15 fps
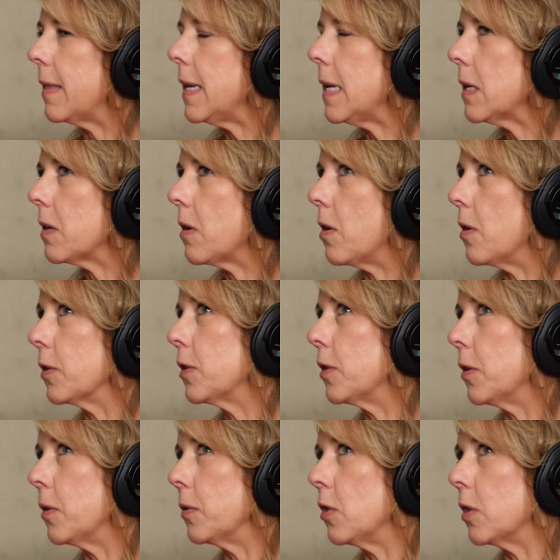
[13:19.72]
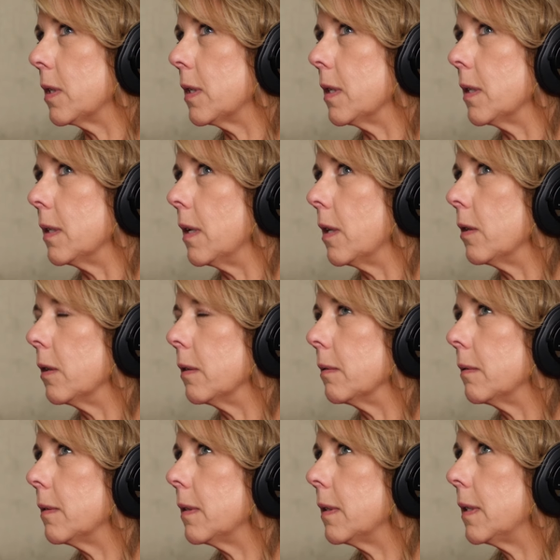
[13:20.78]
think also, just as another
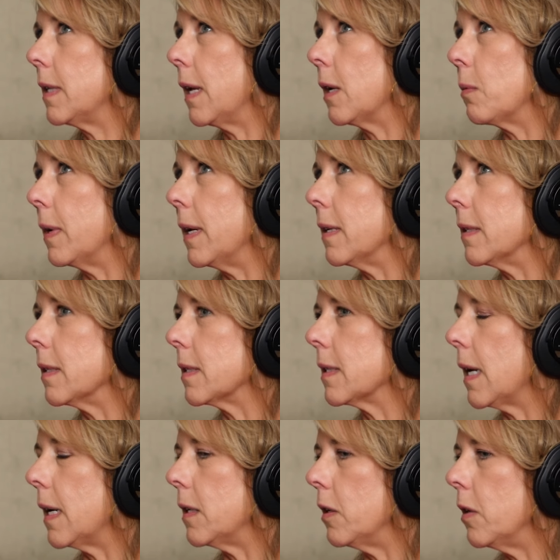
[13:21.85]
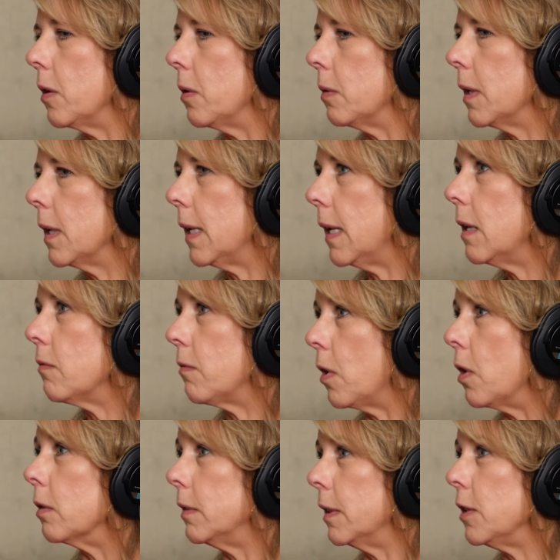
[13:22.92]
takeaway, as a side note, get
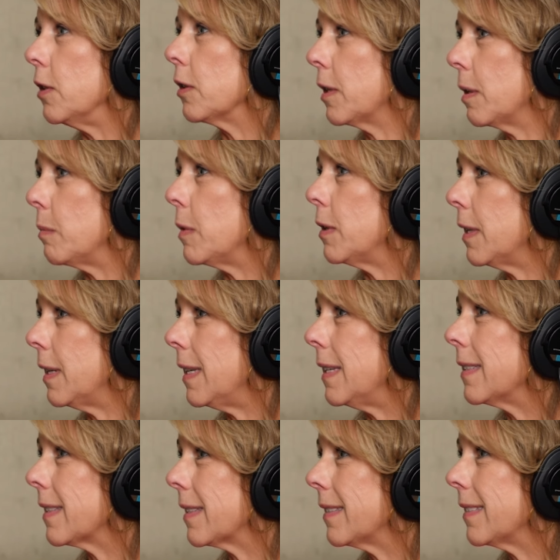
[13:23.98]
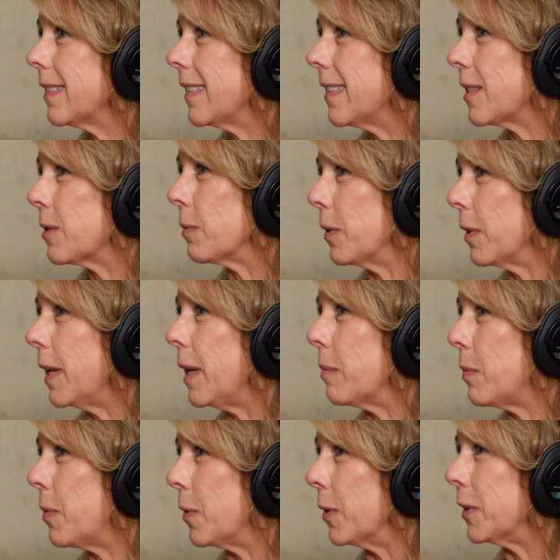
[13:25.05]
involved in your communities. It's really
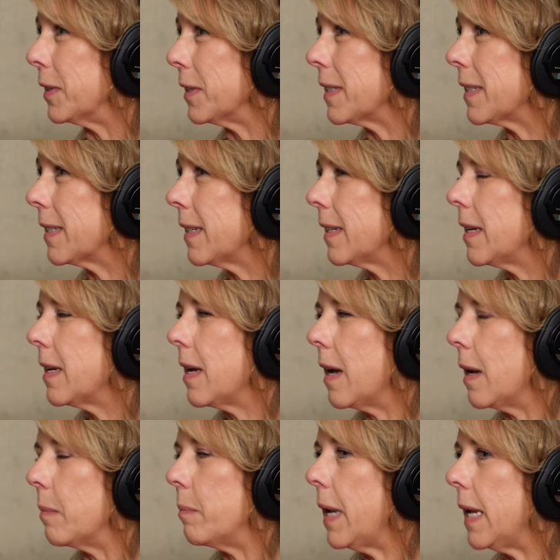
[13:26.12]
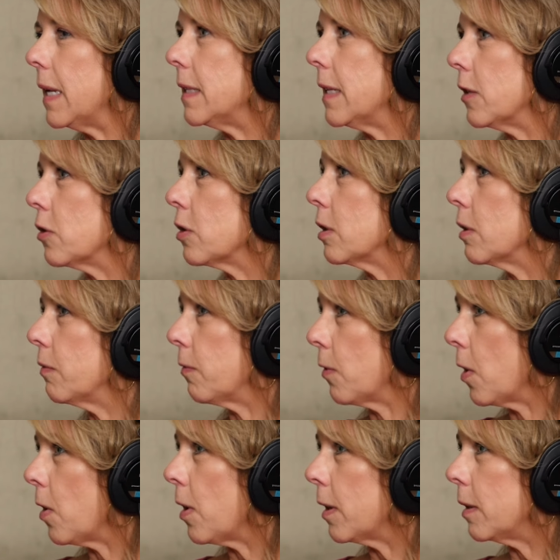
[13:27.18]
important. Pay attention to
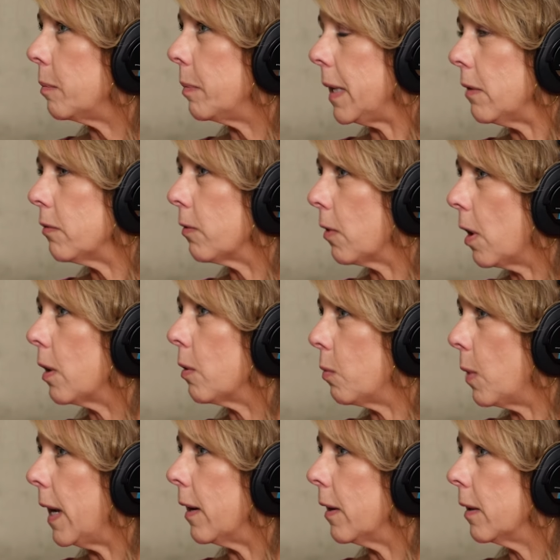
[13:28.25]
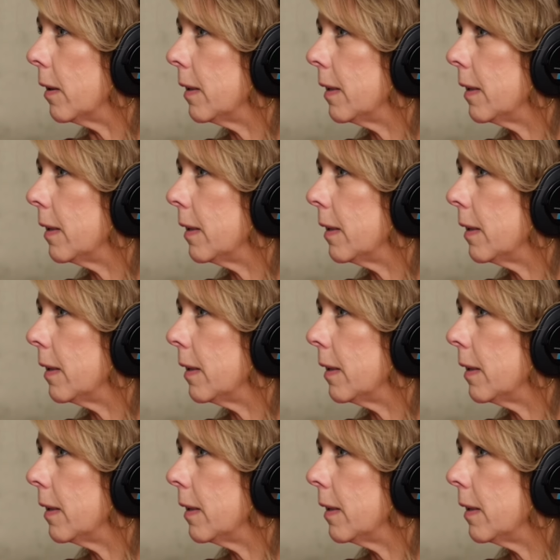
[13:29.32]
fraud, be fraud aware.